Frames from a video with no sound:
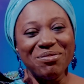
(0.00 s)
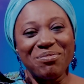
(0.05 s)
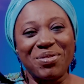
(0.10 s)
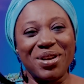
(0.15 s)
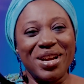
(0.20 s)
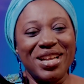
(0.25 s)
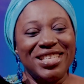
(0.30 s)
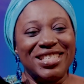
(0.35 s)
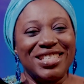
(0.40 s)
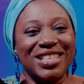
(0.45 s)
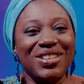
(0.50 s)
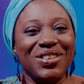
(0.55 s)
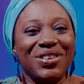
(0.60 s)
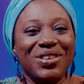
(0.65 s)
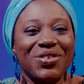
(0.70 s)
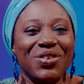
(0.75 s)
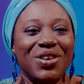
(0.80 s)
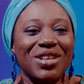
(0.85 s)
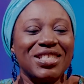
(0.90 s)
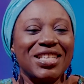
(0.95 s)
Praise the
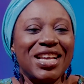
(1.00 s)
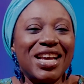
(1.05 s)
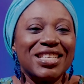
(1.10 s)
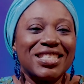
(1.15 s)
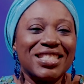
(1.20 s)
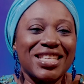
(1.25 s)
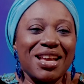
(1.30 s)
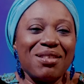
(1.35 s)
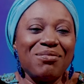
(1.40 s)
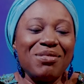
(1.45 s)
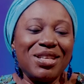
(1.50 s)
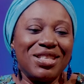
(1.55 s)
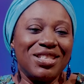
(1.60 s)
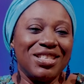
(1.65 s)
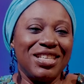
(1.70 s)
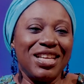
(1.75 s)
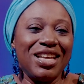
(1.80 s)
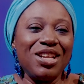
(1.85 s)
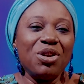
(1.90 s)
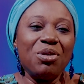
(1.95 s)
Lord. What's our assignment
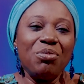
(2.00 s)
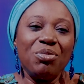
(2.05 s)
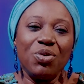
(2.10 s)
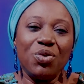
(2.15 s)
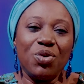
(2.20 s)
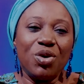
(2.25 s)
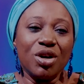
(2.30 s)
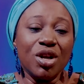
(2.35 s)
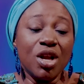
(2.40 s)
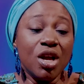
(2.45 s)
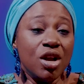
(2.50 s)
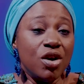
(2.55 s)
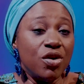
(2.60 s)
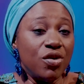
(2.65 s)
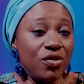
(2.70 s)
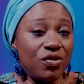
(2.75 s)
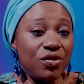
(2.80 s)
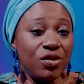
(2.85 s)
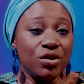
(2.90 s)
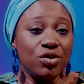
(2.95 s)
today? Number one,
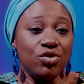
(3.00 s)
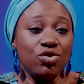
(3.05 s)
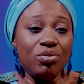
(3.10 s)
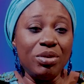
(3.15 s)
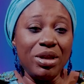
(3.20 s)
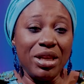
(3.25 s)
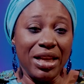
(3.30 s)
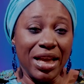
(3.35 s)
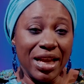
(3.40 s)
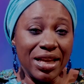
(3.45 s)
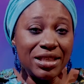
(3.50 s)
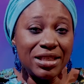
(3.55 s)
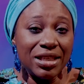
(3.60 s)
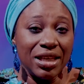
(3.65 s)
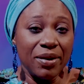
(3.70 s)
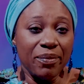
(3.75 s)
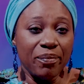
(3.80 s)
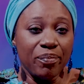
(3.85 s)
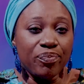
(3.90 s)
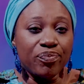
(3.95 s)
refuse to be
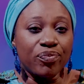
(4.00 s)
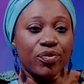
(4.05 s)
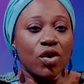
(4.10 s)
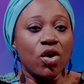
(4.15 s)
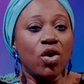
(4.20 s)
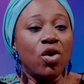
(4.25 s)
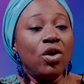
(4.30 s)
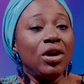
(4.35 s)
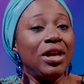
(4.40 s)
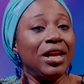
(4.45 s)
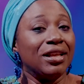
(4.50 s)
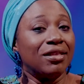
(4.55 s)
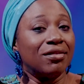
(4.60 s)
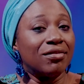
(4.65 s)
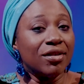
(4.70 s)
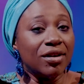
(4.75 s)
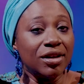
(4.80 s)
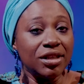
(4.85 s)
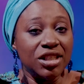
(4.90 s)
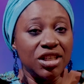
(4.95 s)
lazy or
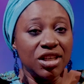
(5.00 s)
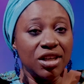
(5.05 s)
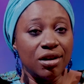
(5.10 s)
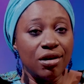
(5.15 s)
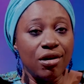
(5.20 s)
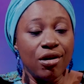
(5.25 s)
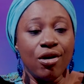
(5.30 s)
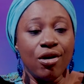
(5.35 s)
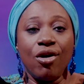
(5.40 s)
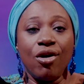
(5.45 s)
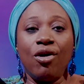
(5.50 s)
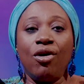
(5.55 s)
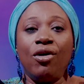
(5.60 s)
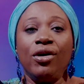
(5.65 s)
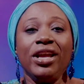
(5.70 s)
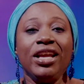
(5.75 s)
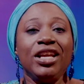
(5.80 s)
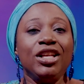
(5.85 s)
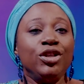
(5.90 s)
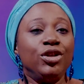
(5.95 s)
lethargic
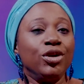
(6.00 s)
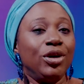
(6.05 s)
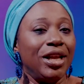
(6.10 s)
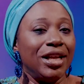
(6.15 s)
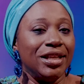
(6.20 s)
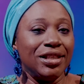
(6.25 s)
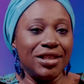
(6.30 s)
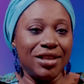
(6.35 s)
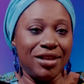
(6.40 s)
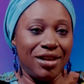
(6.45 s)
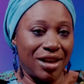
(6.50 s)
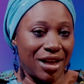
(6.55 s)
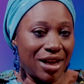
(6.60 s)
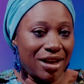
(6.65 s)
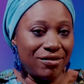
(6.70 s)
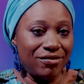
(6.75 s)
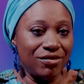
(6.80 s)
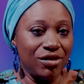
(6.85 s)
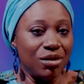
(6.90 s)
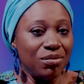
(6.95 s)
or indolent in
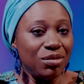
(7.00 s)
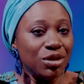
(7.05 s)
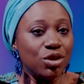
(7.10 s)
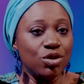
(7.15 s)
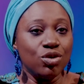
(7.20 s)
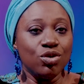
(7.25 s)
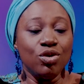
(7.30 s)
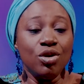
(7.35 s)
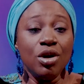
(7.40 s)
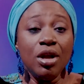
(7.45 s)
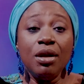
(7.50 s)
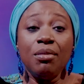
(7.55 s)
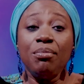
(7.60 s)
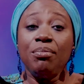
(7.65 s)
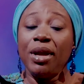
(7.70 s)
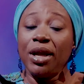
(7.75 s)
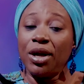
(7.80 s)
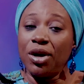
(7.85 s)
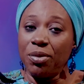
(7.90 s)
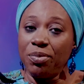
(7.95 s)
life. Number two,
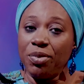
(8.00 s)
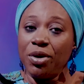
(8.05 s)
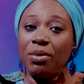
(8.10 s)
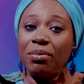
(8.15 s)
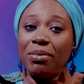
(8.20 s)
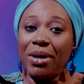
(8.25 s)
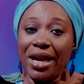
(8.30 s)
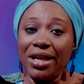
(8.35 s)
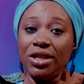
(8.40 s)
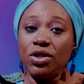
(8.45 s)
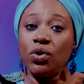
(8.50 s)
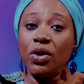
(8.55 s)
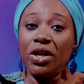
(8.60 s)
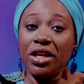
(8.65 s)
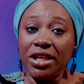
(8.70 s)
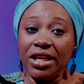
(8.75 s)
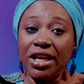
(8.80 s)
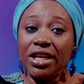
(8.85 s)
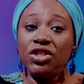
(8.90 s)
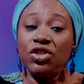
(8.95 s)
make up your mind to
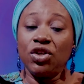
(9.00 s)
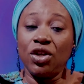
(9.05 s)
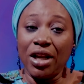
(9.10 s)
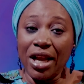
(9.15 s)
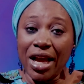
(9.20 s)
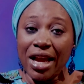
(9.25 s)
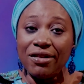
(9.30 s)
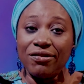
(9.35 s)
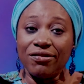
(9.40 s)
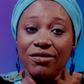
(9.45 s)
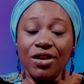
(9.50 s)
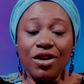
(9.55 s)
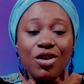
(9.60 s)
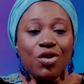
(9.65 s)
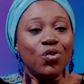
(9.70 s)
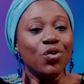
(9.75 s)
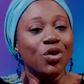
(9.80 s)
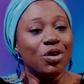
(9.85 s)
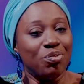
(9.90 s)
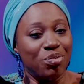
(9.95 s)
engage your life
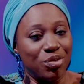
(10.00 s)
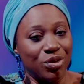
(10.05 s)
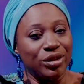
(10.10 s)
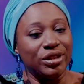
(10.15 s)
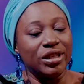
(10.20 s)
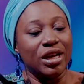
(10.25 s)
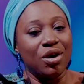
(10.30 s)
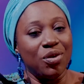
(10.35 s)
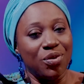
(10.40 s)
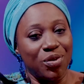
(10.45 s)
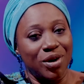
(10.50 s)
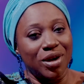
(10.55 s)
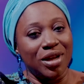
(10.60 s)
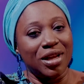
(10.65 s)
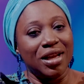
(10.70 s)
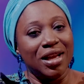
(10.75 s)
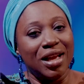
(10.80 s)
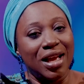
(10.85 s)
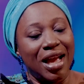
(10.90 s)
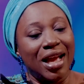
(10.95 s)
with brutal
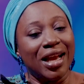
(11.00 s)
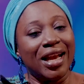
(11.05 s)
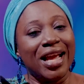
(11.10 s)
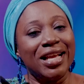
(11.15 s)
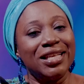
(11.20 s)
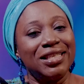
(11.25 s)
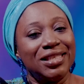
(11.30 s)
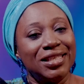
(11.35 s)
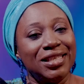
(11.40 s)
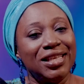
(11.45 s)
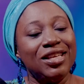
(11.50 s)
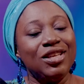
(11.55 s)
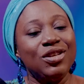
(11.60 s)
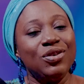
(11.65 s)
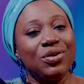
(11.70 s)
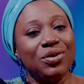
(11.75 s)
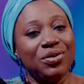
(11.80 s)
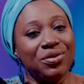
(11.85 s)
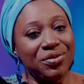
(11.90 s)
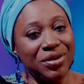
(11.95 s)
work. And I see
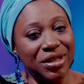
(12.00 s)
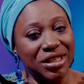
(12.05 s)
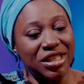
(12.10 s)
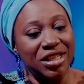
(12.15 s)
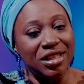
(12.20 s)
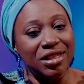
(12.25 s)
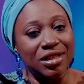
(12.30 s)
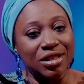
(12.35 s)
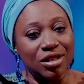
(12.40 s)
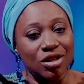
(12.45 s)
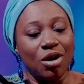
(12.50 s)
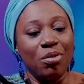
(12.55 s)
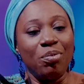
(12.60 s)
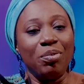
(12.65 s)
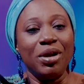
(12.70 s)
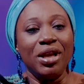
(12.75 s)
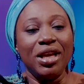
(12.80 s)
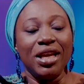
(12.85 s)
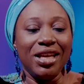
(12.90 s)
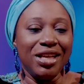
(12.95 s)
you reaching the top
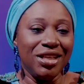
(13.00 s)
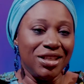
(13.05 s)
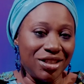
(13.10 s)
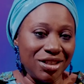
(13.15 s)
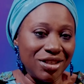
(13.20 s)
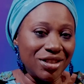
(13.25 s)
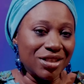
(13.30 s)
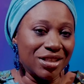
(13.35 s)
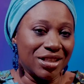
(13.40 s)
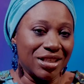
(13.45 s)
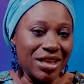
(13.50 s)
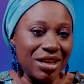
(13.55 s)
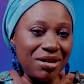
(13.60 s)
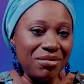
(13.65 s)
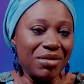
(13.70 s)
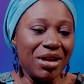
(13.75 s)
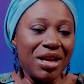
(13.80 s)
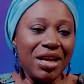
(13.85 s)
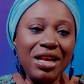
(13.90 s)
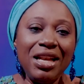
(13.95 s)
in Jesus'
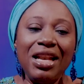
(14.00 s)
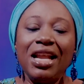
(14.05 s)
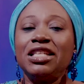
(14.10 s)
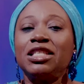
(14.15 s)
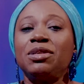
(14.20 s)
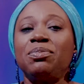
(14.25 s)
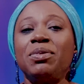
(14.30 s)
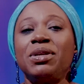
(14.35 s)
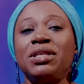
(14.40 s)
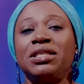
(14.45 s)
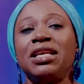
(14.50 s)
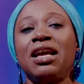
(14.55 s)
name. Let's pray.